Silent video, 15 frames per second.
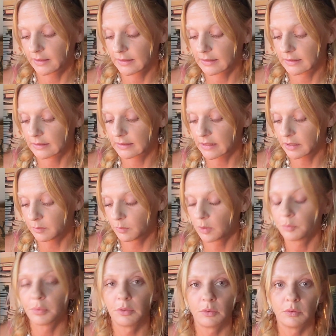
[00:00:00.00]
it's the same
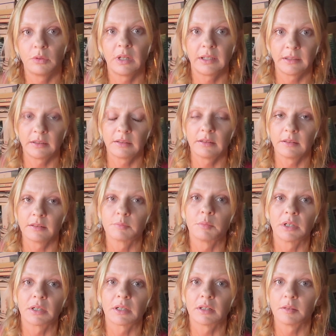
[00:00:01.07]
Pool England
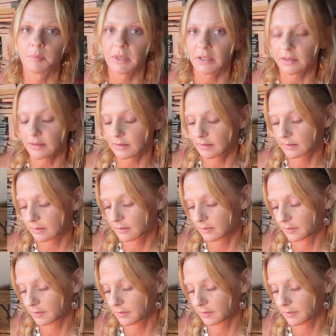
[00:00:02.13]
mark at the base.